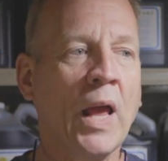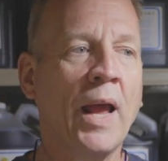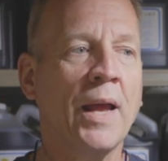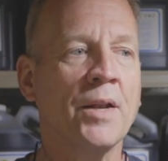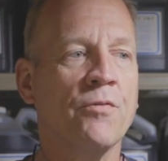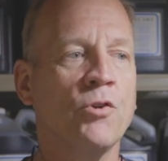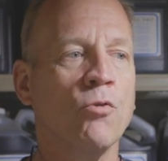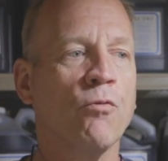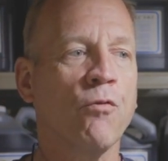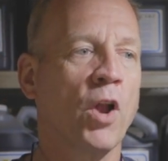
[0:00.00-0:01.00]
And if
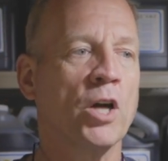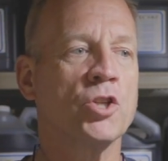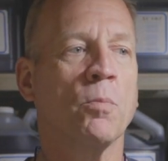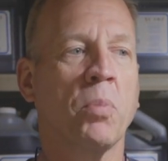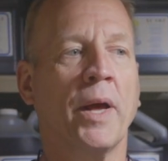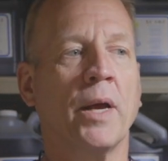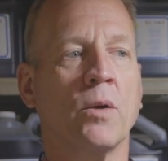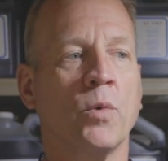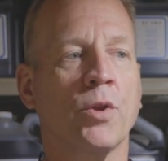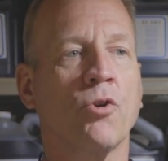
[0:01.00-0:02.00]
you flush a plant
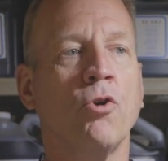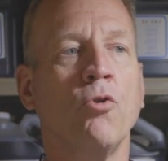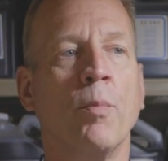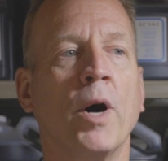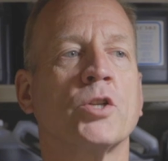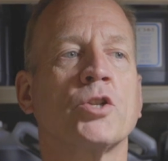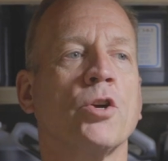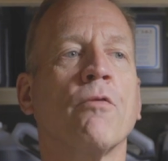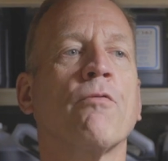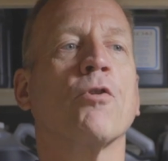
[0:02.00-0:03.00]
with too much
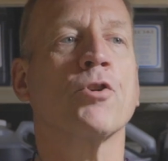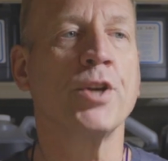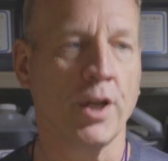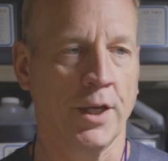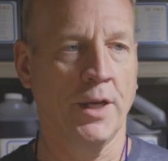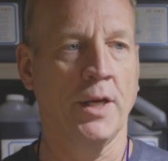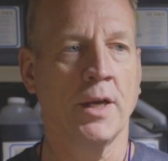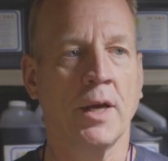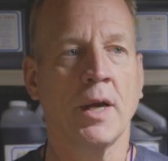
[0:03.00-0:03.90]
fertility,